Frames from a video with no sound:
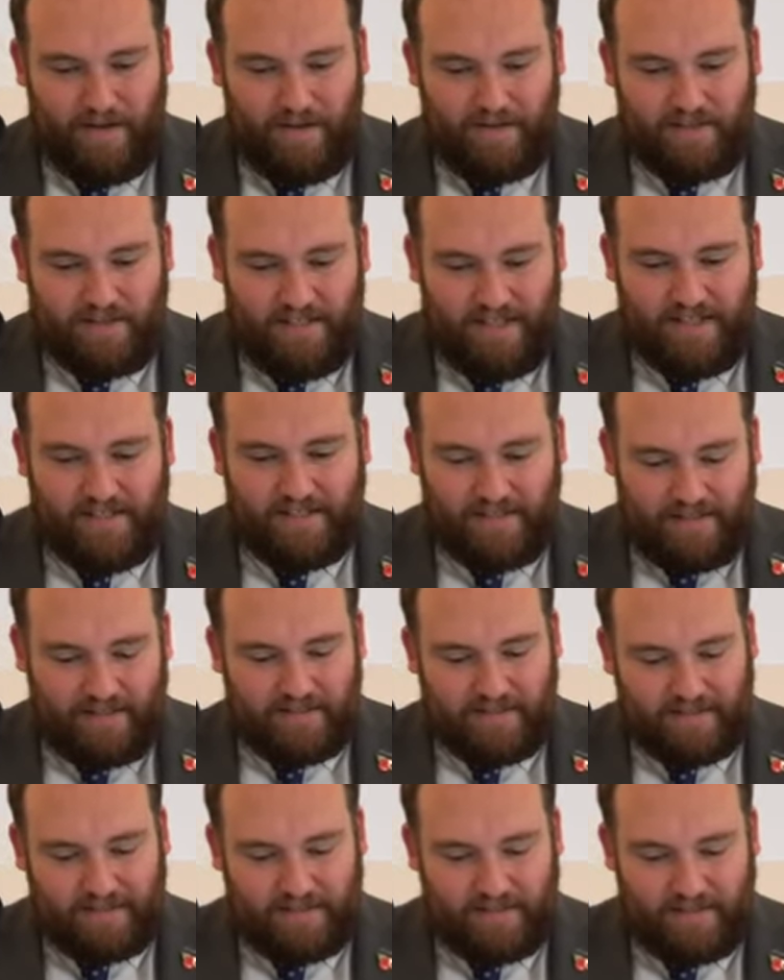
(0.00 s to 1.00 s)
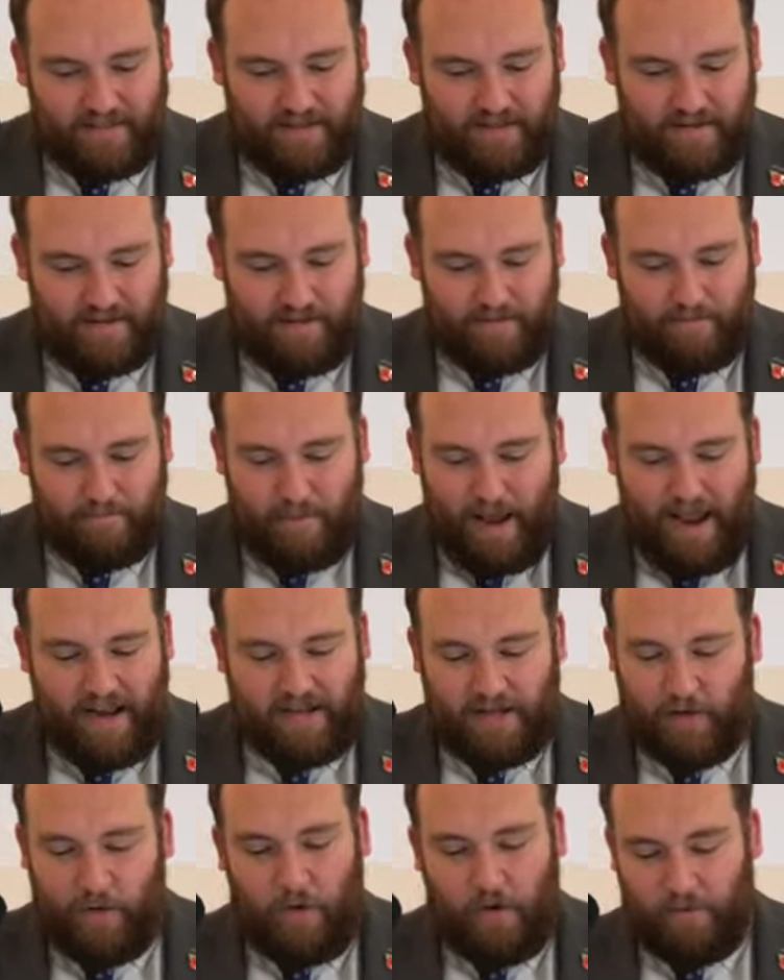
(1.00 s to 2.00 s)
Jesus paid
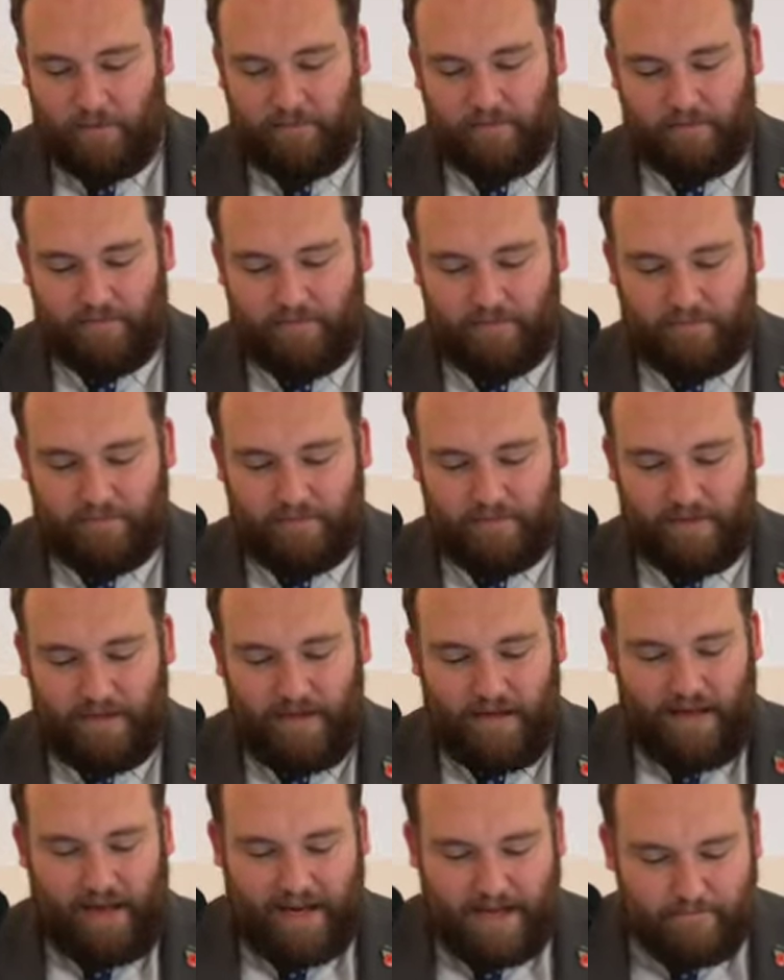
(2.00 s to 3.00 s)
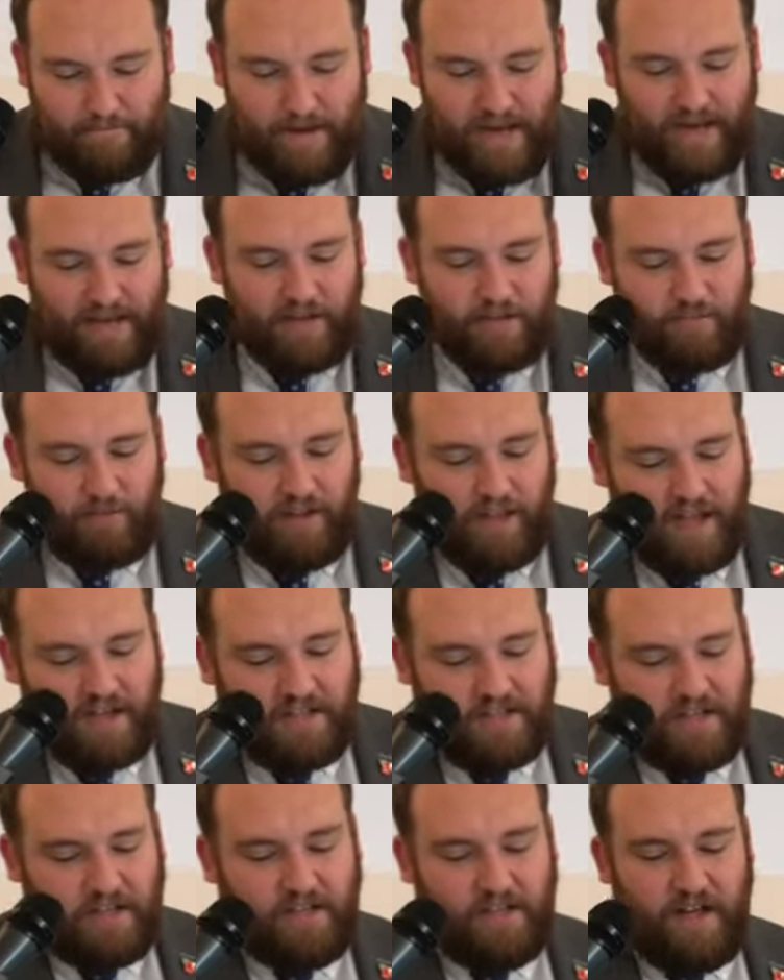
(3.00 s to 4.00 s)
it all. He made
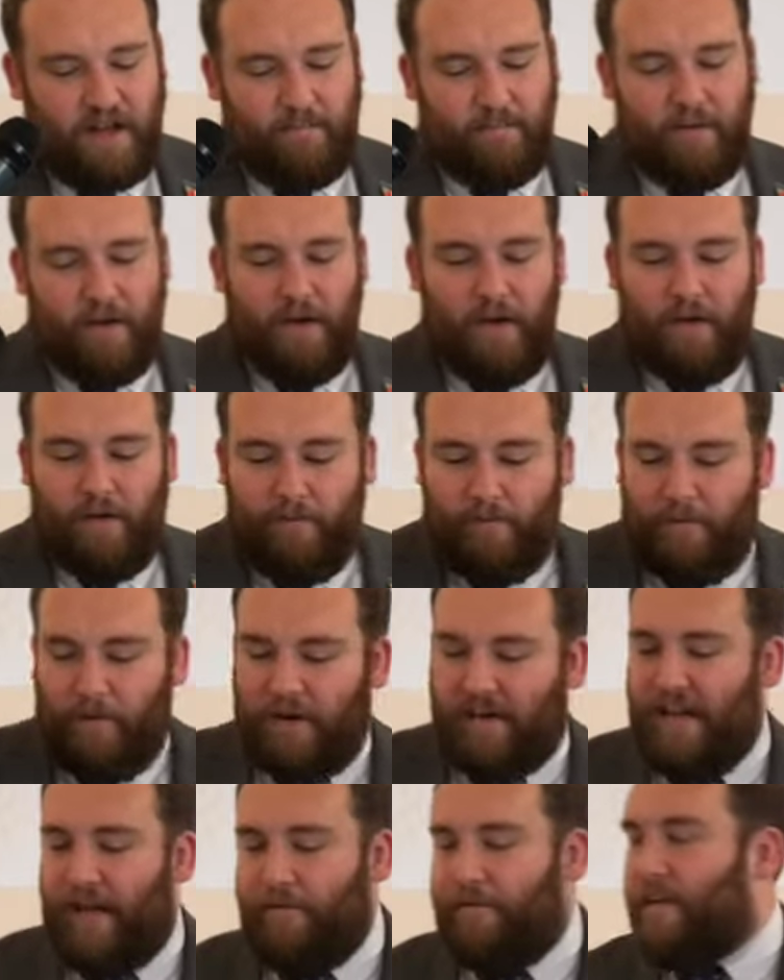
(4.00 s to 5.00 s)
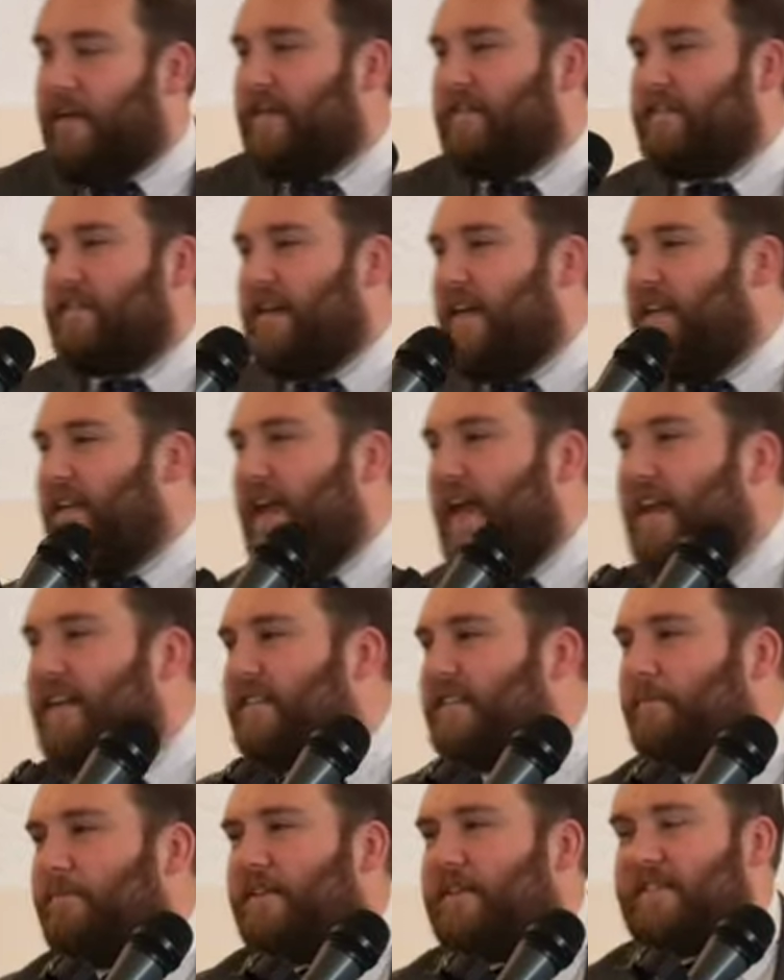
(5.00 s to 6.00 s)
relationship, forgiveness, and
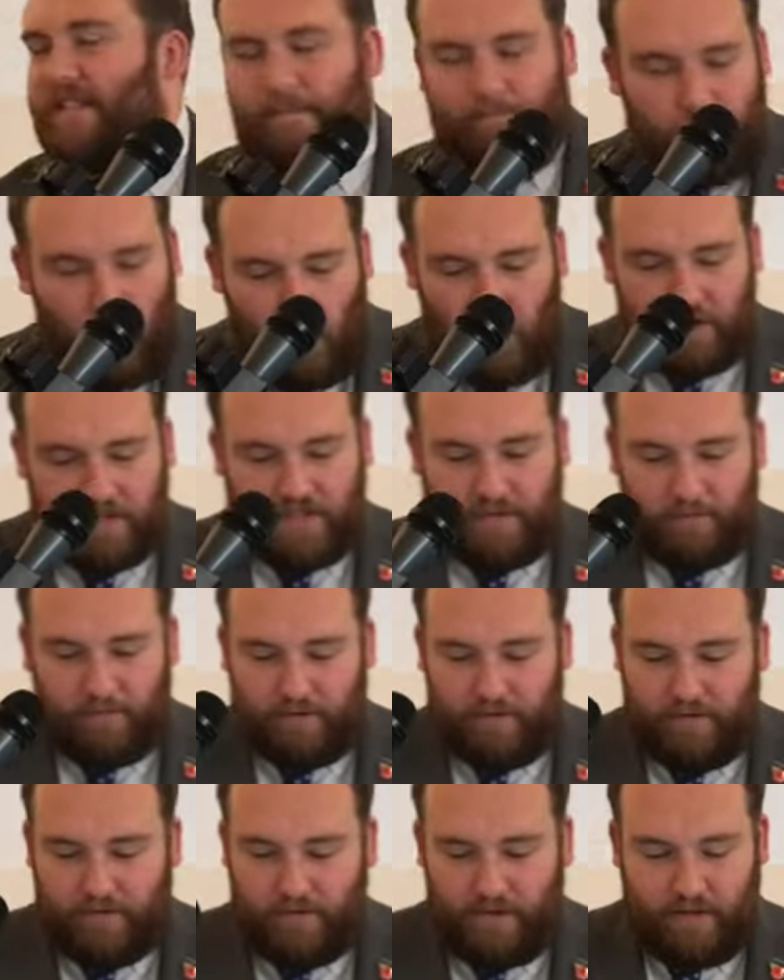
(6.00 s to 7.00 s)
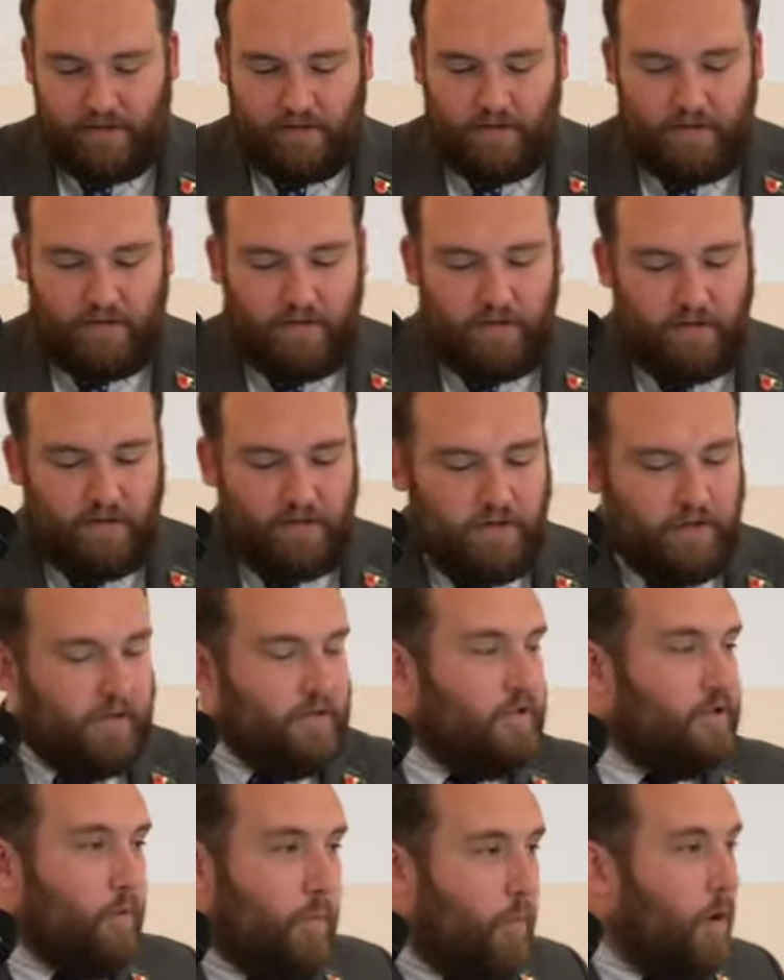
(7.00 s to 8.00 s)
intimacy possible.
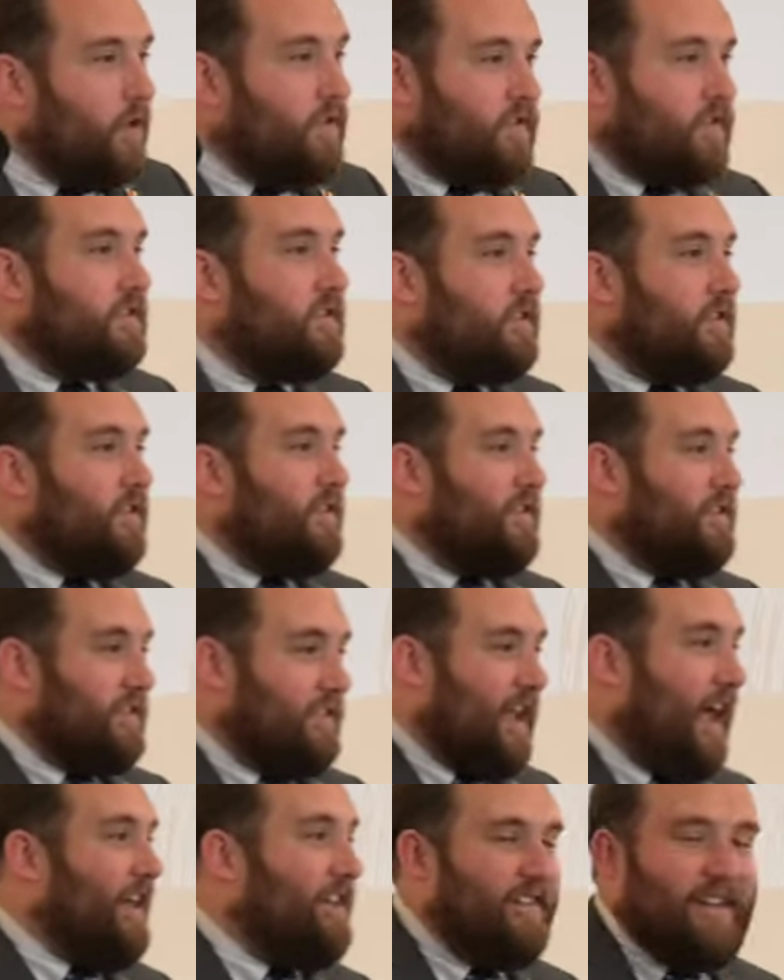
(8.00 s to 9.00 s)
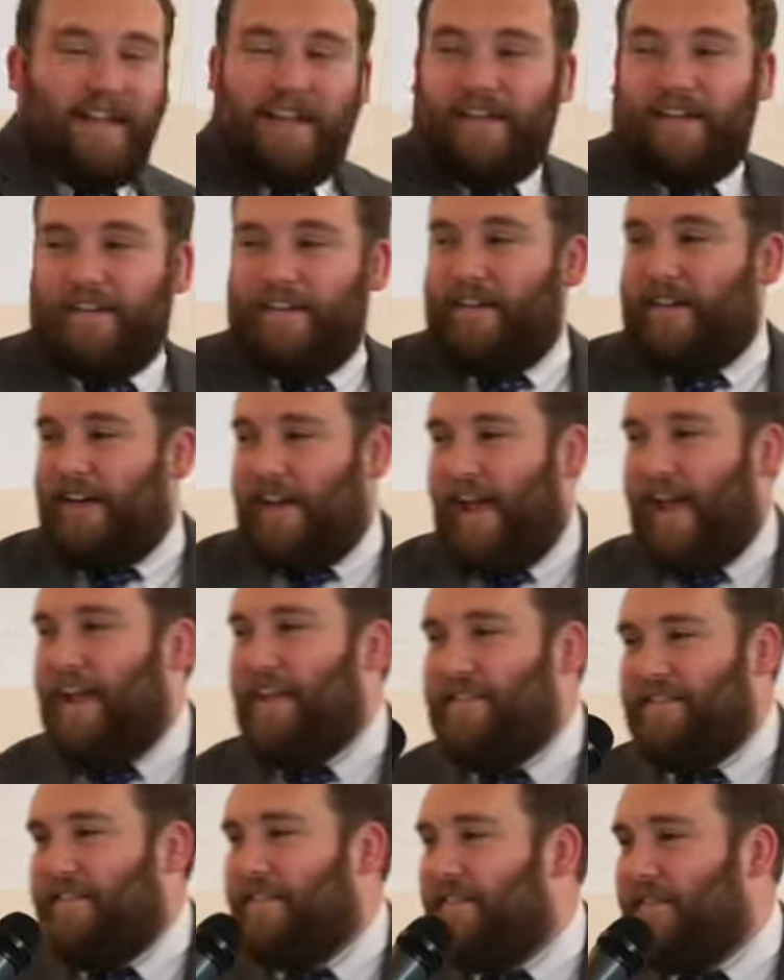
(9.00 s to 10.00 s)
So what's standing
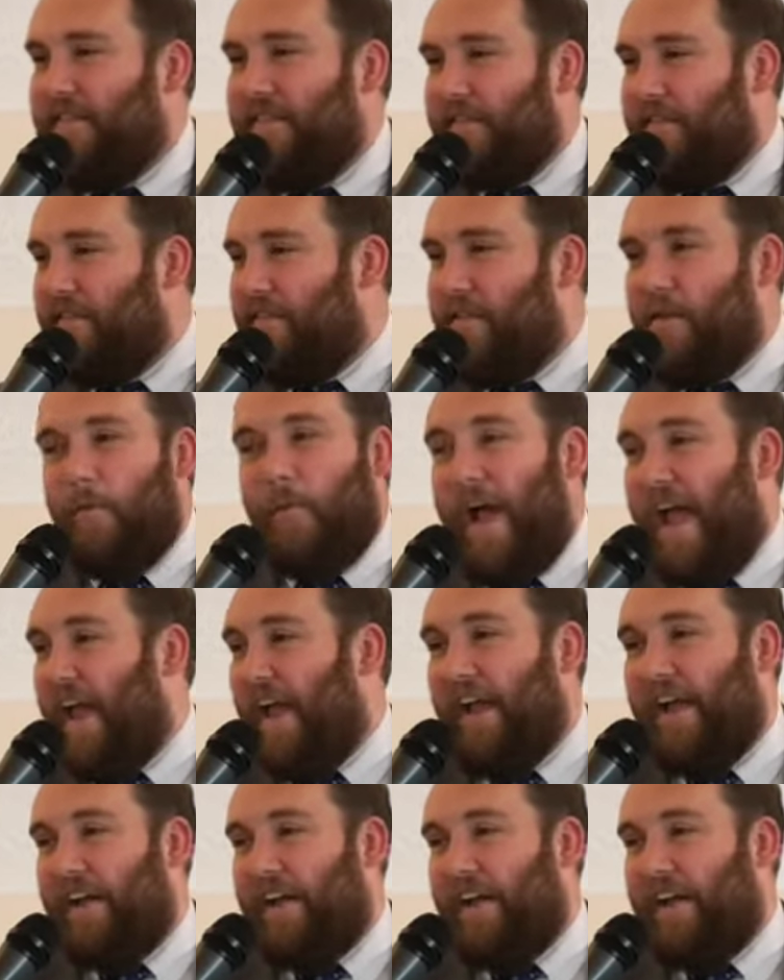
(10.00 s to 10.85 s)
in the way?